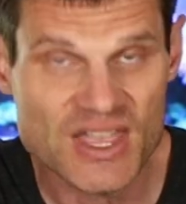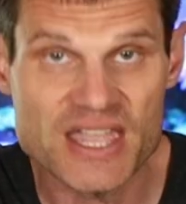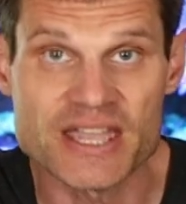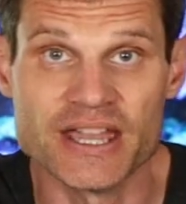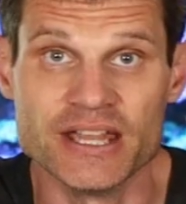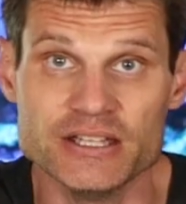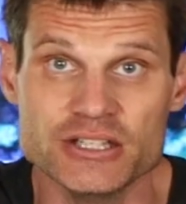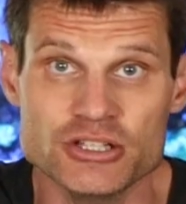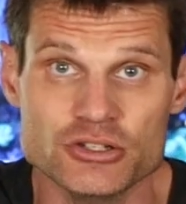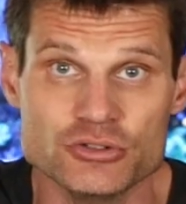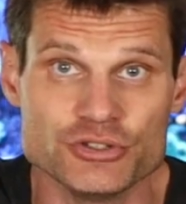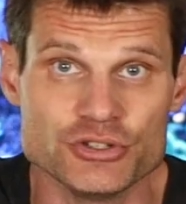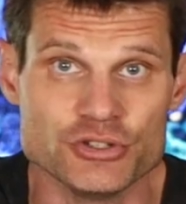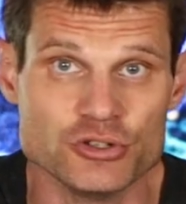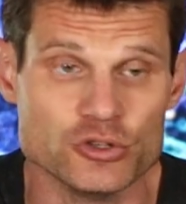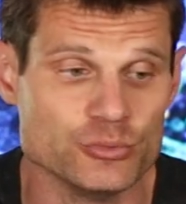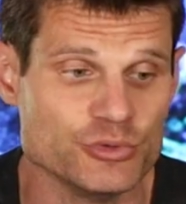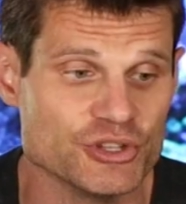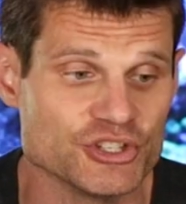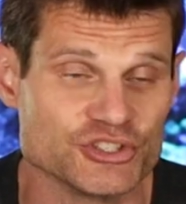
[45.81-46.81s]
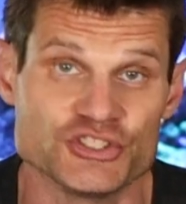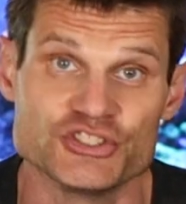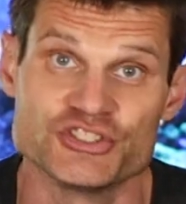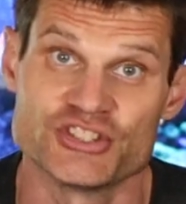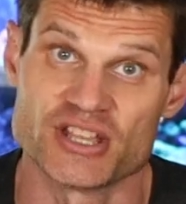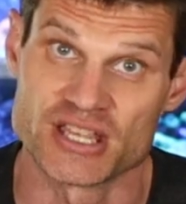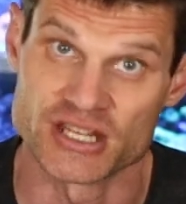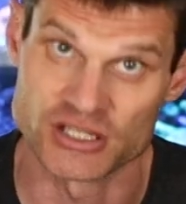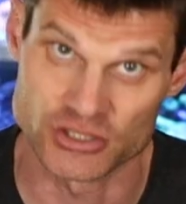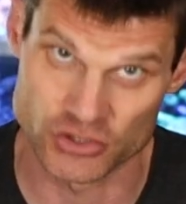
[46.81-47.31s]
And YouTube, this is
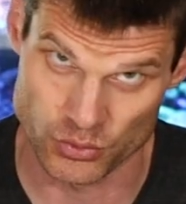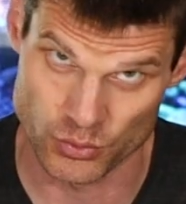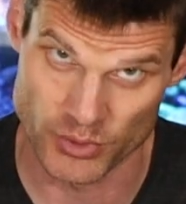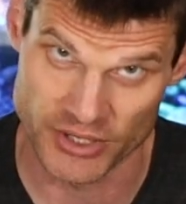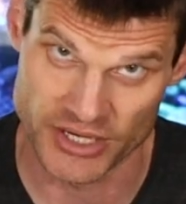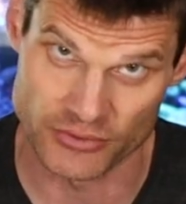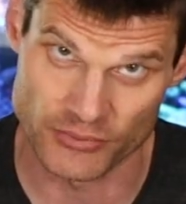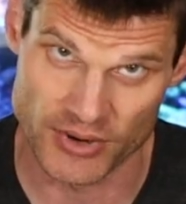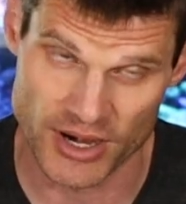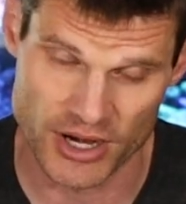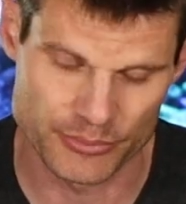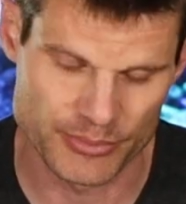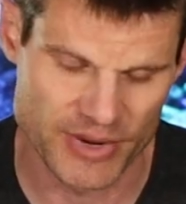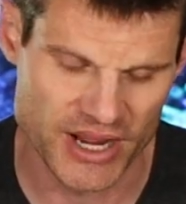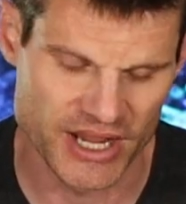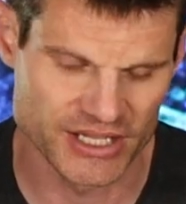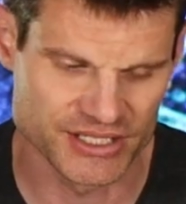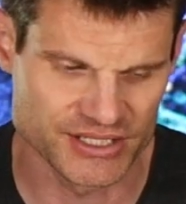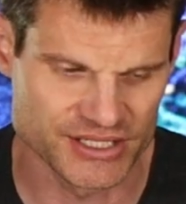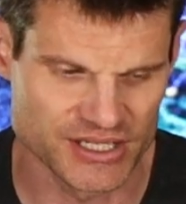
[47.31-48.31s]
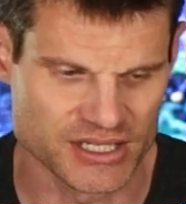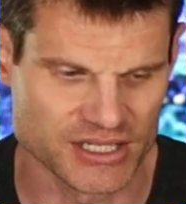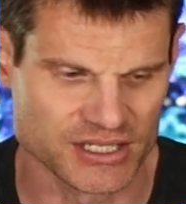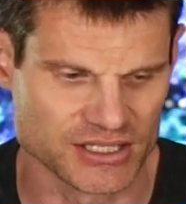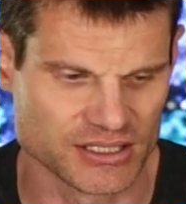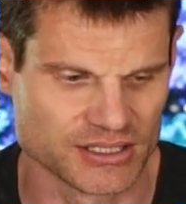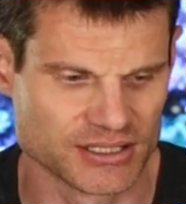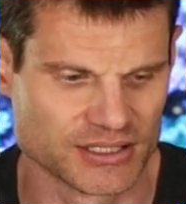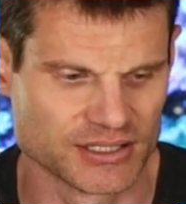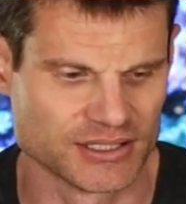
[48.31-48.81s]
a 20 round
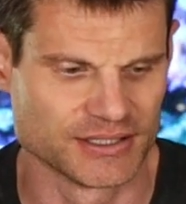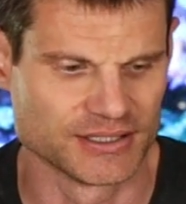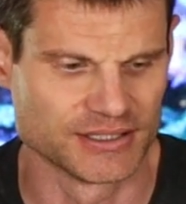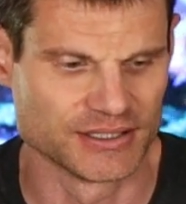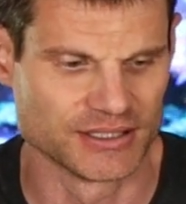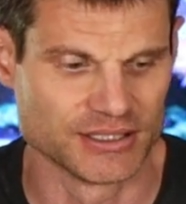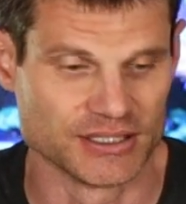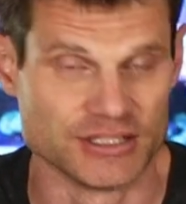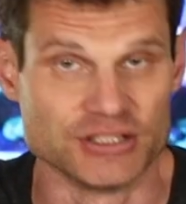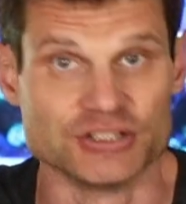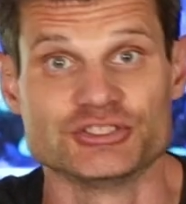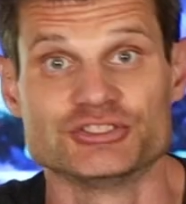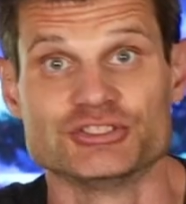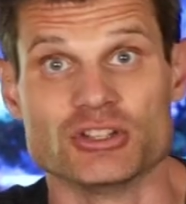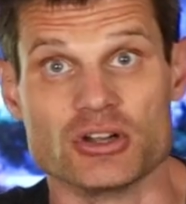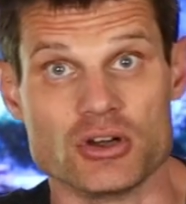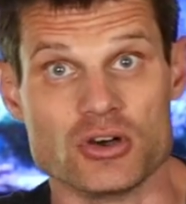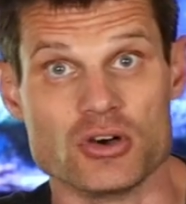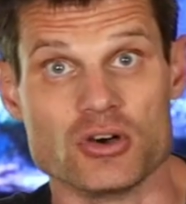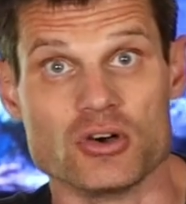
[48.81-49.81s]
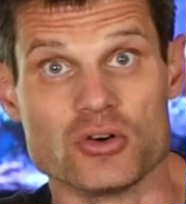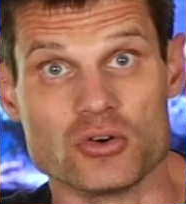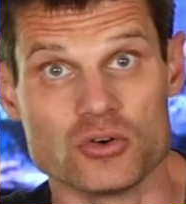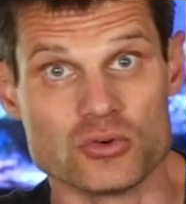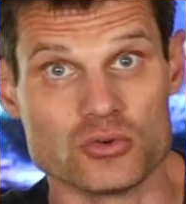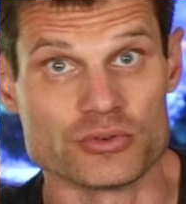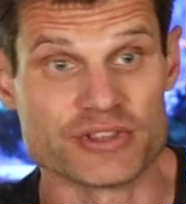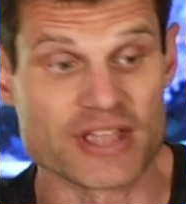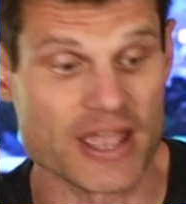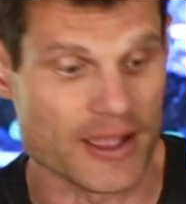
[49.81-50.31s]
magazine,
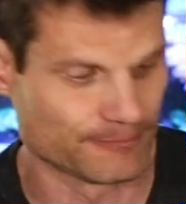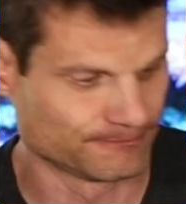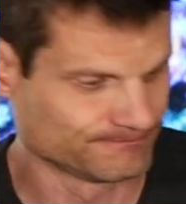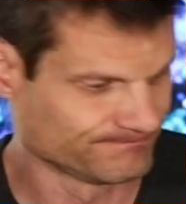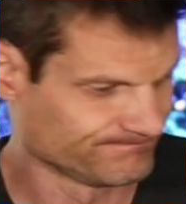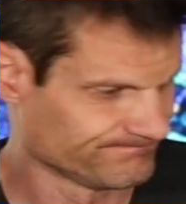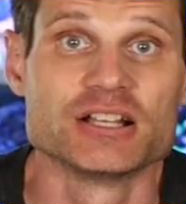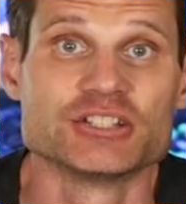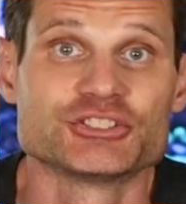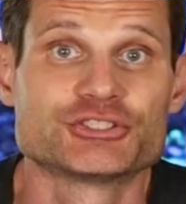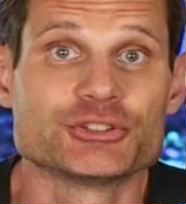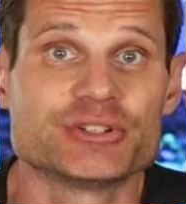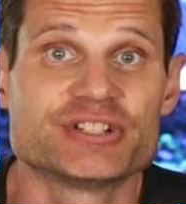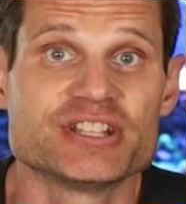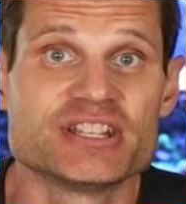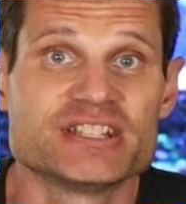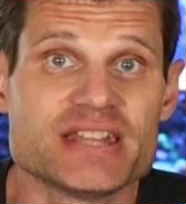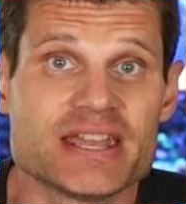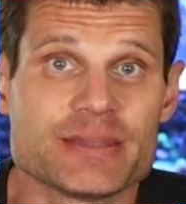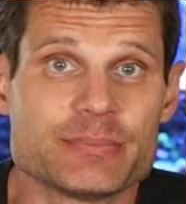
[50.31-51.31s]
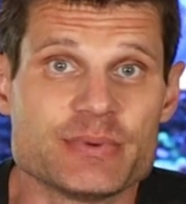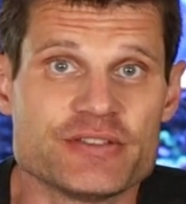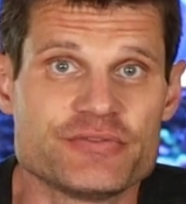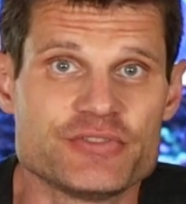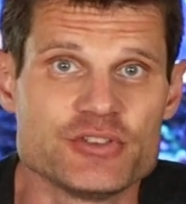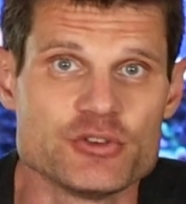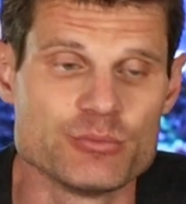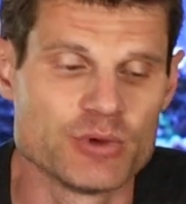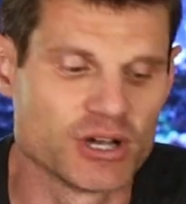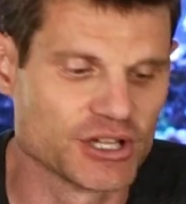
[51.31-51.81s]
so yeah. So it did take me a
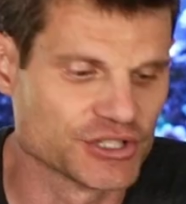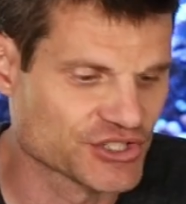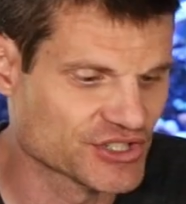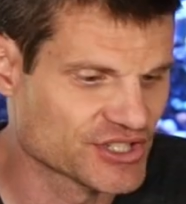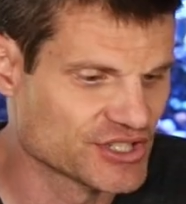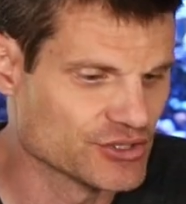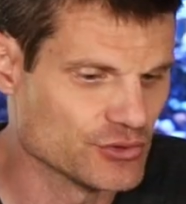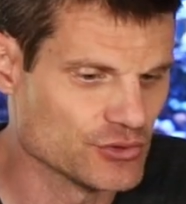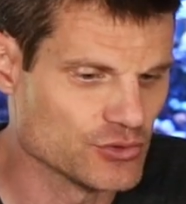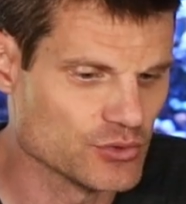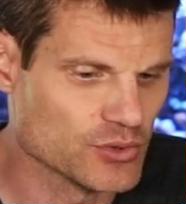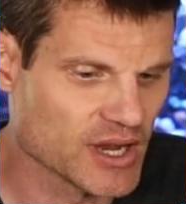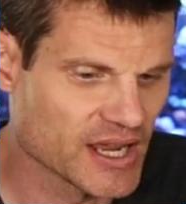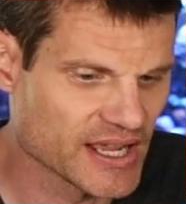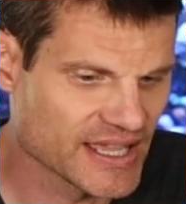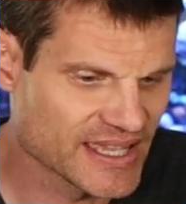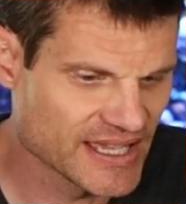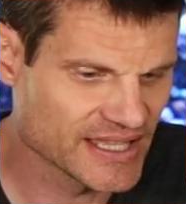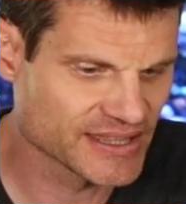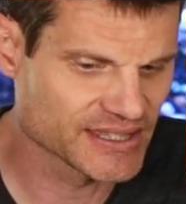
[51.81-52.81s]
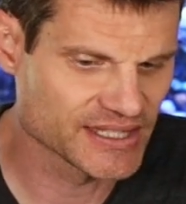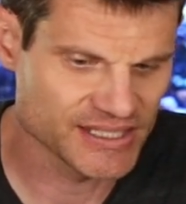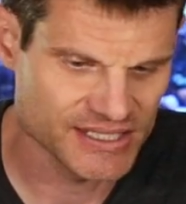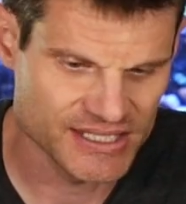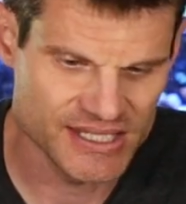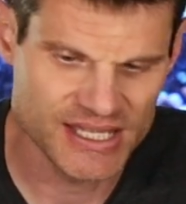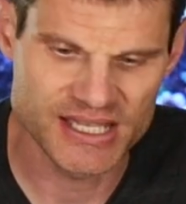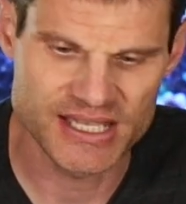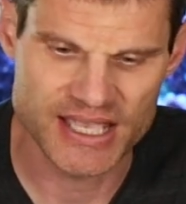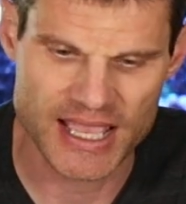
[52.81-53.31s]
few months to get this
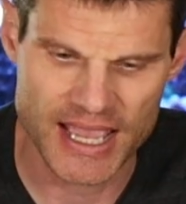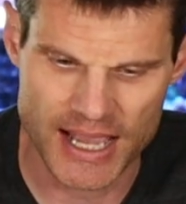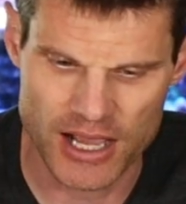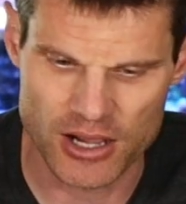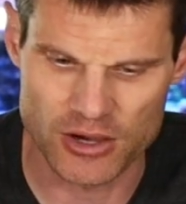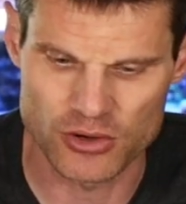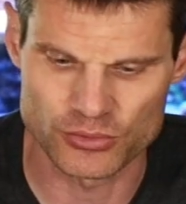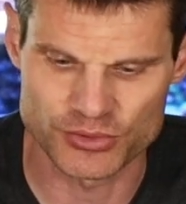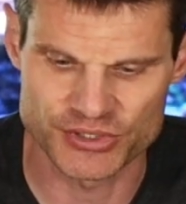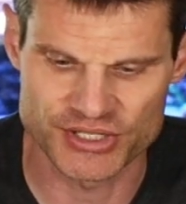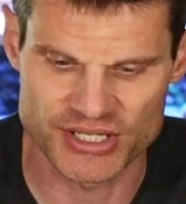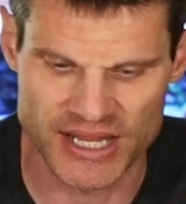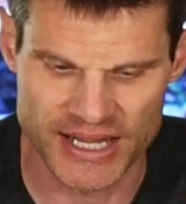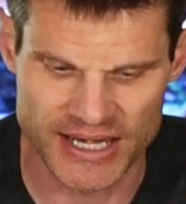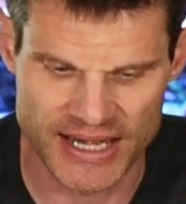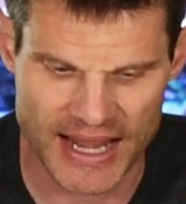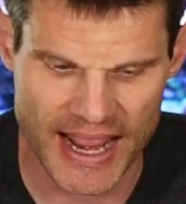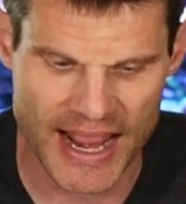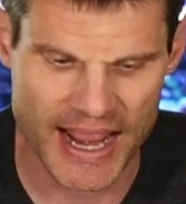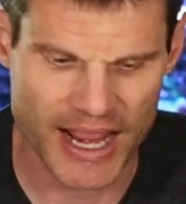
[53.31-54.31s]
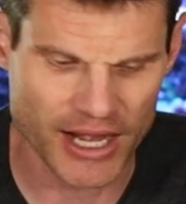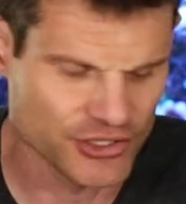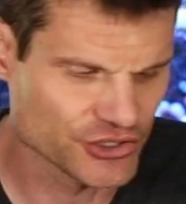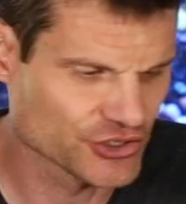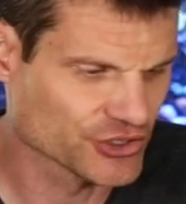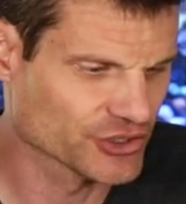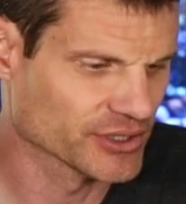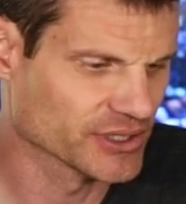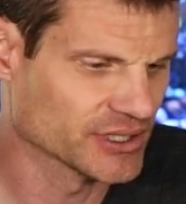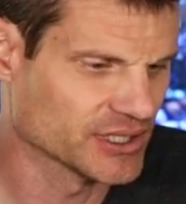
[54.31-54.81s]
thing out and
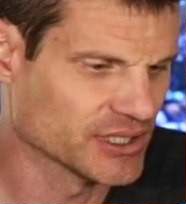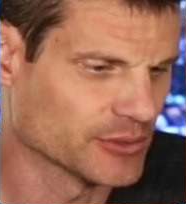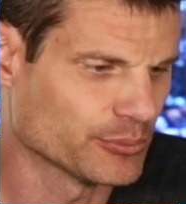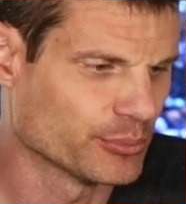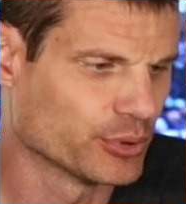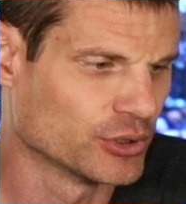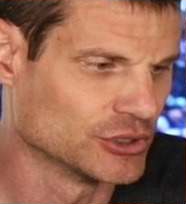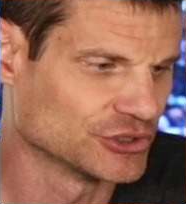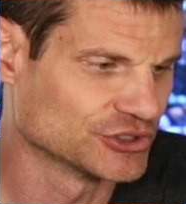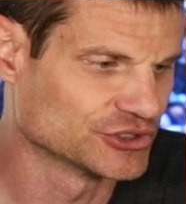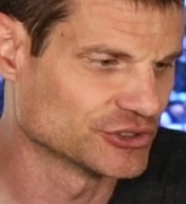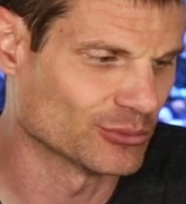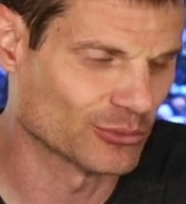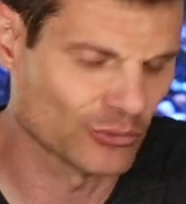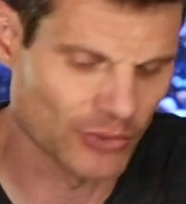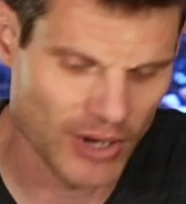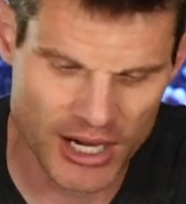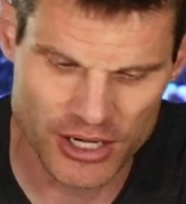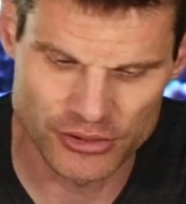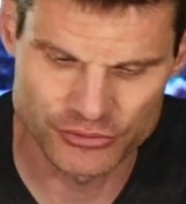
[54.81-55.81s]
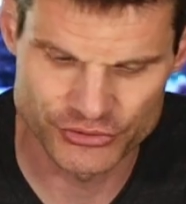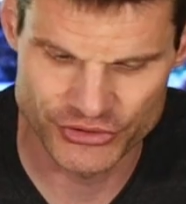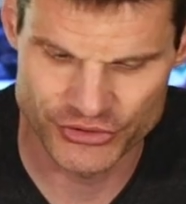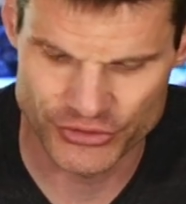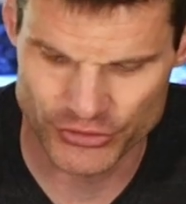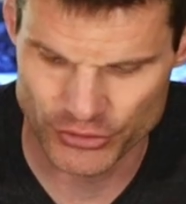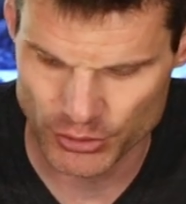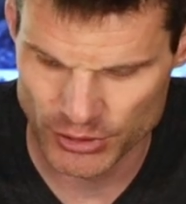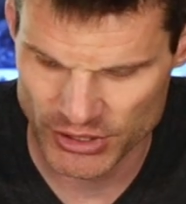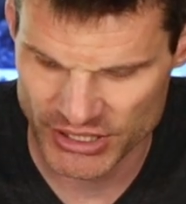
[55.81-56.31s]
actually put some rounds
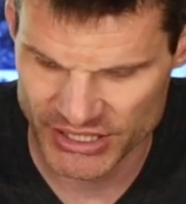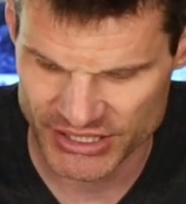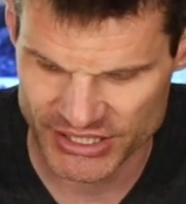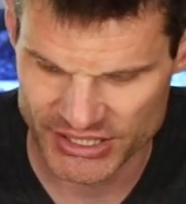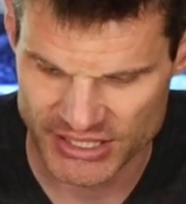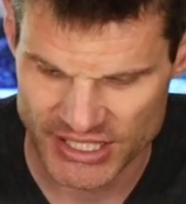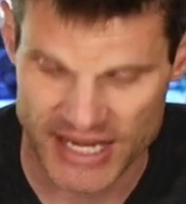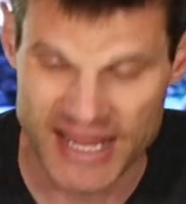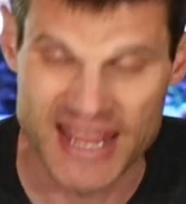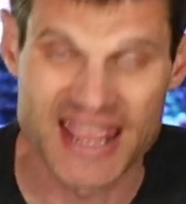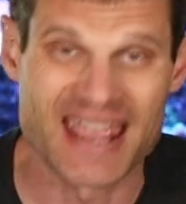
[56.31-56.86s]
through it.